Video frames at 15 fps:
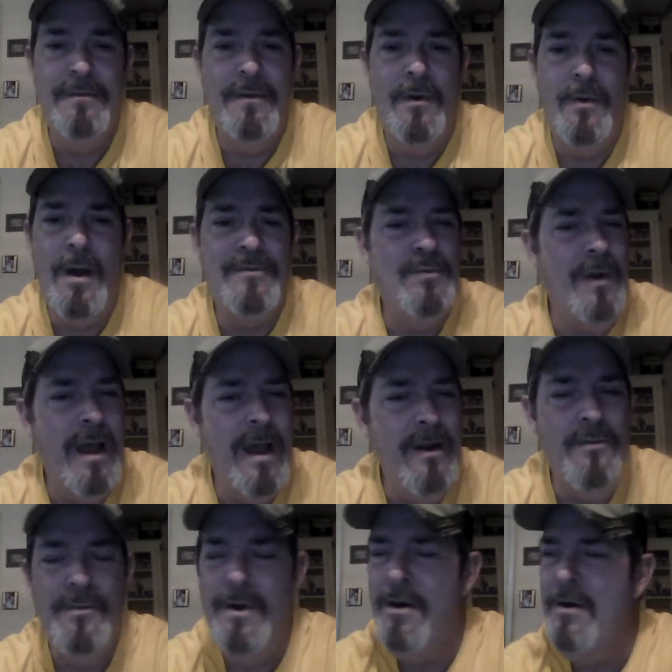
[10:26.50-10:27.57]
my wife said, well, I
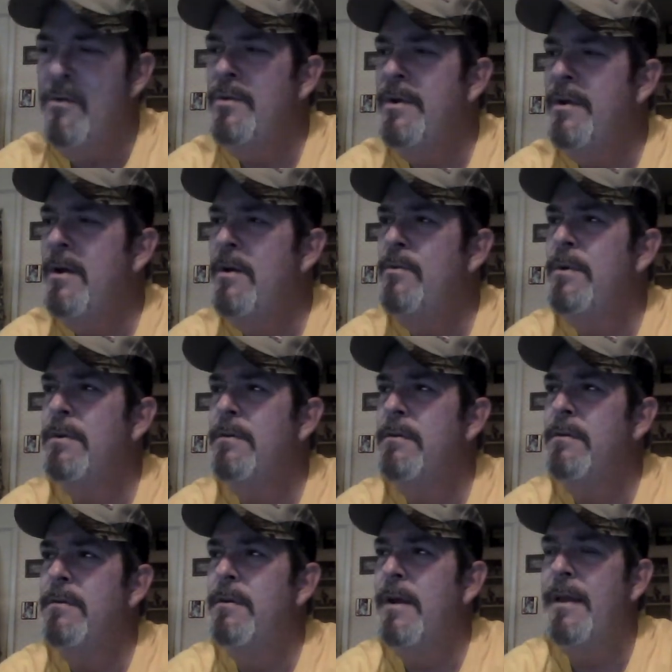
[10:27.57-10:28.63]
don't know,
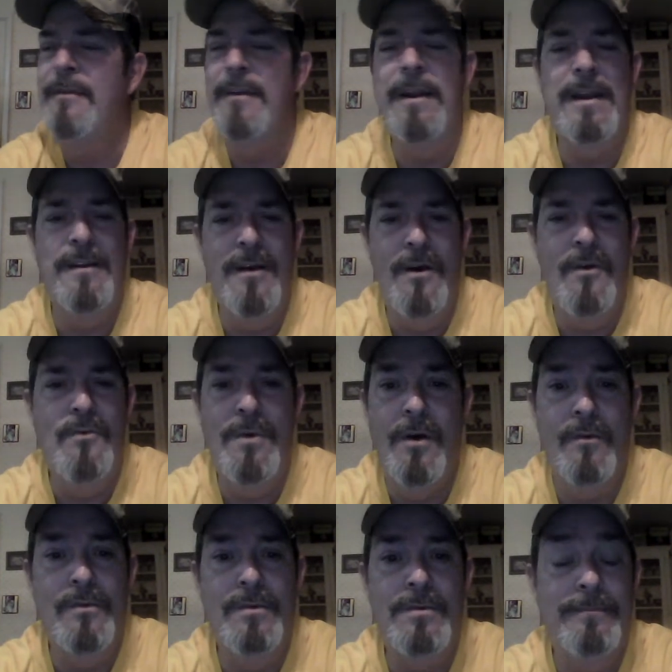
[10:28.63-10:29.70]
and then it dawned
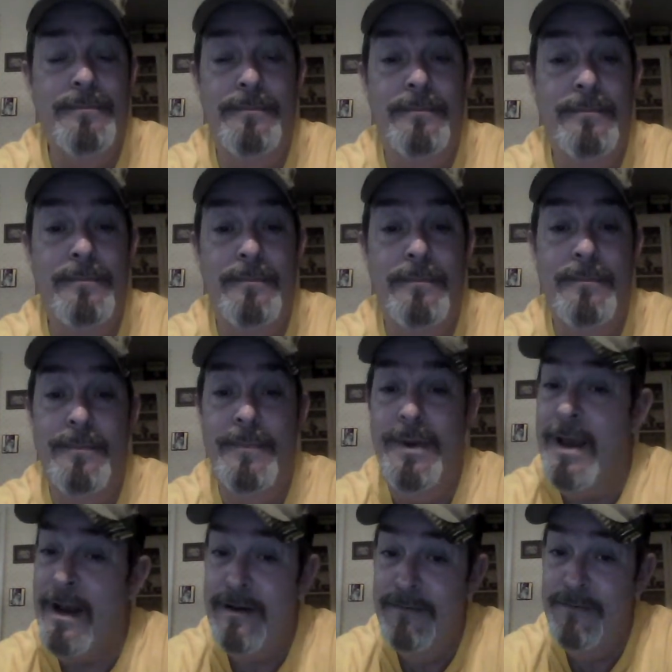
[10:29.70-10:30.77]
on us.
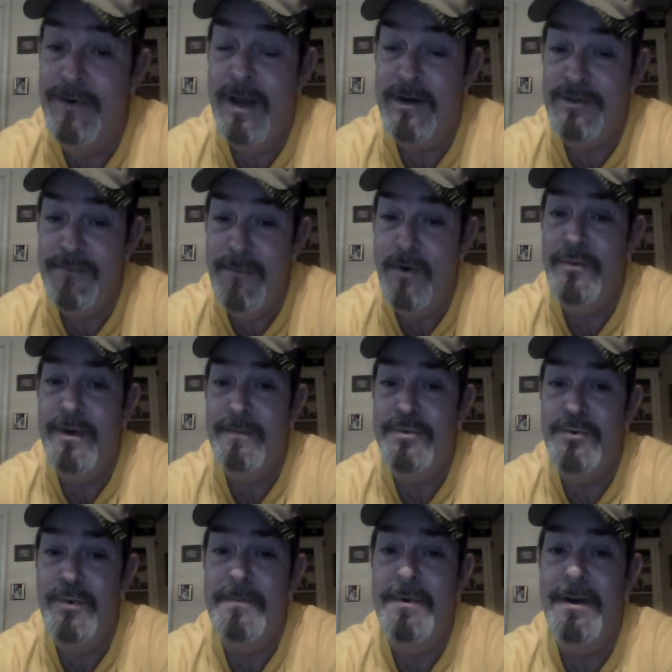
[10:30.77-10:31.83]
You gotta smoke them
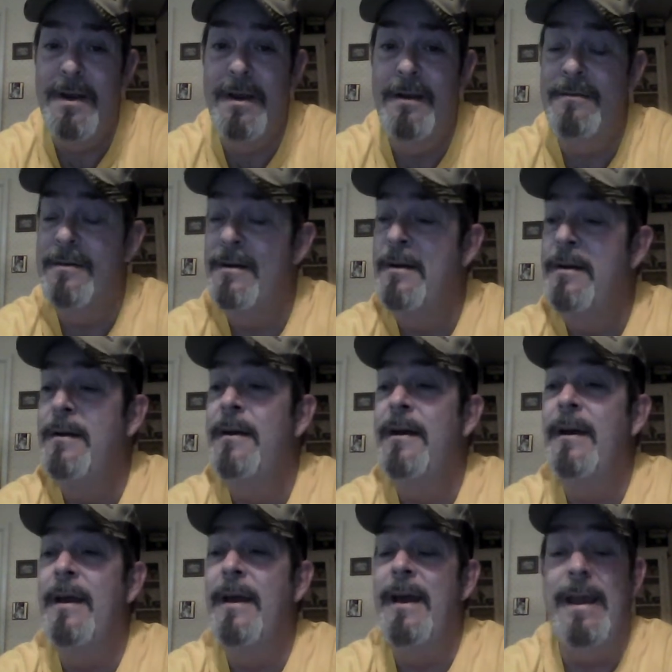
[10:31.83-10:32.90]
sweet potatoes.
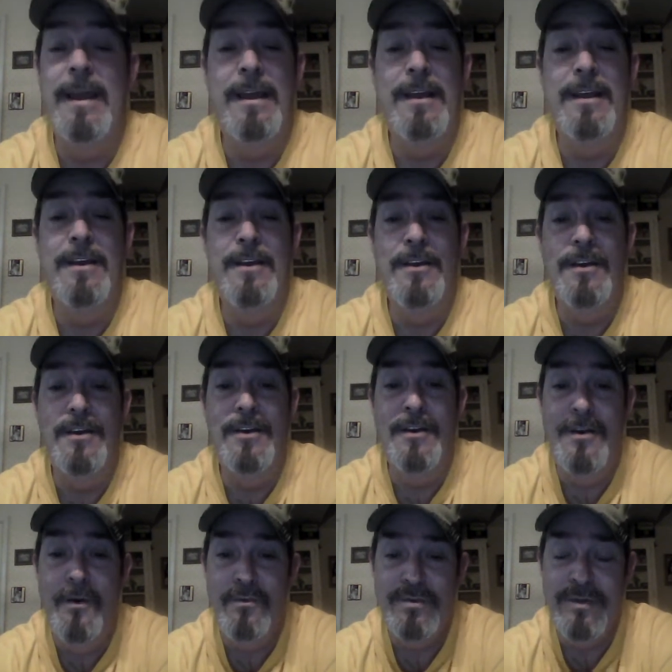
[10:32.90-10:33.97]

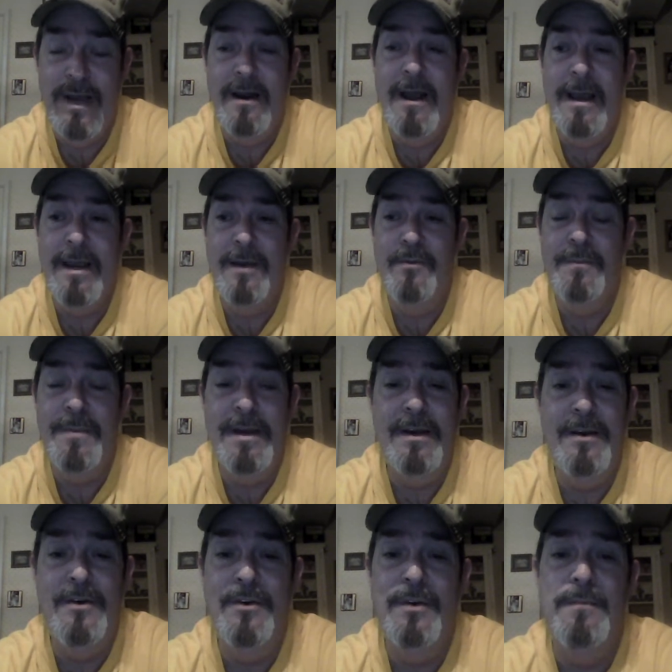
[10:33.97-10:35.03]
You don't sound like it would
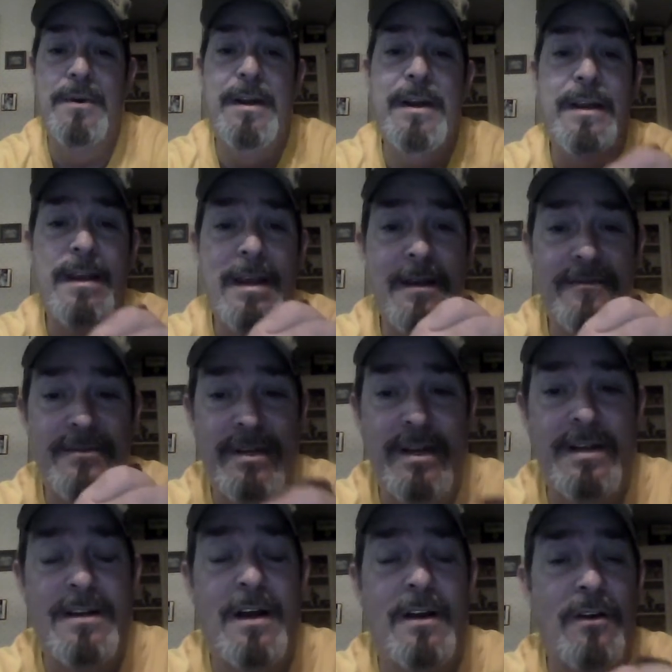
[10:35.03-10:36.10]
be good, but it gives
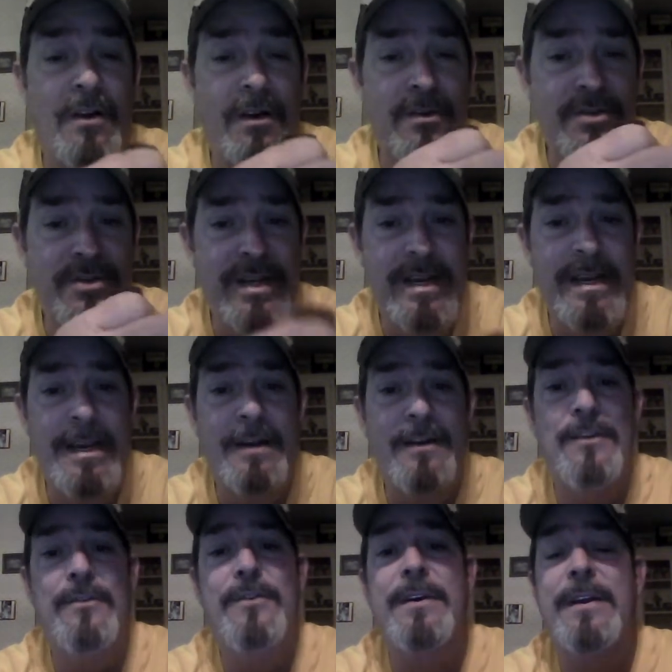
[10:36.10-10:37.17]
it a little zing
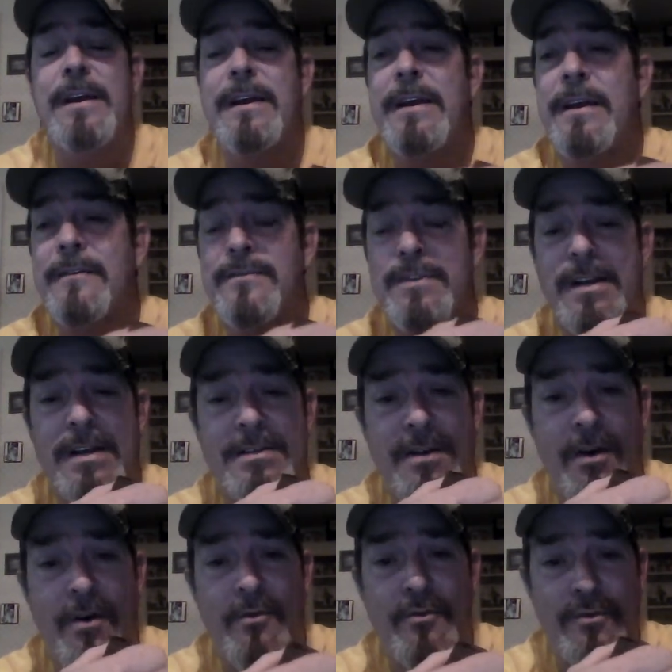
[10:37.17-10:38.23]
to it. It gives it its
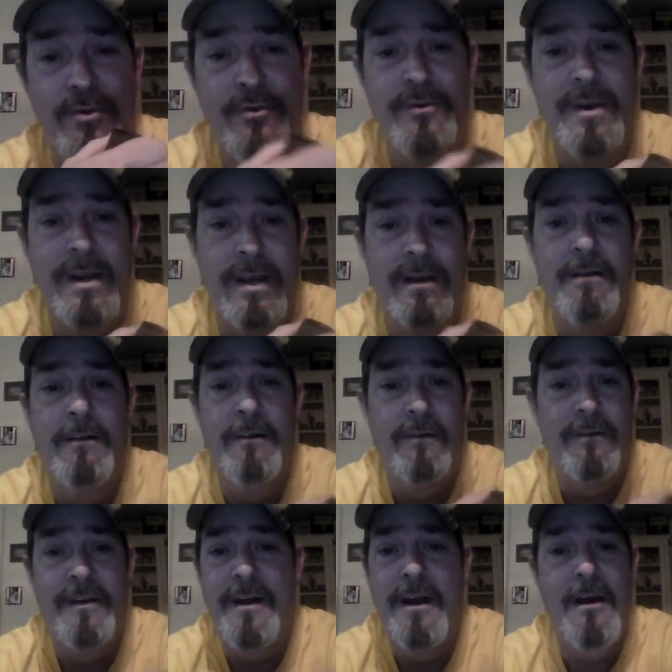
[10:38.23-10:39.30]
own unique
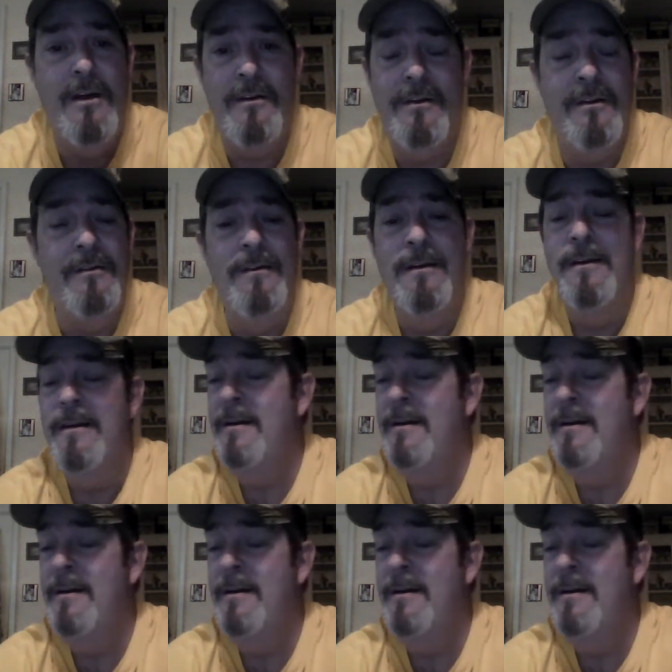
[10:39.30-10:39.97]
little character,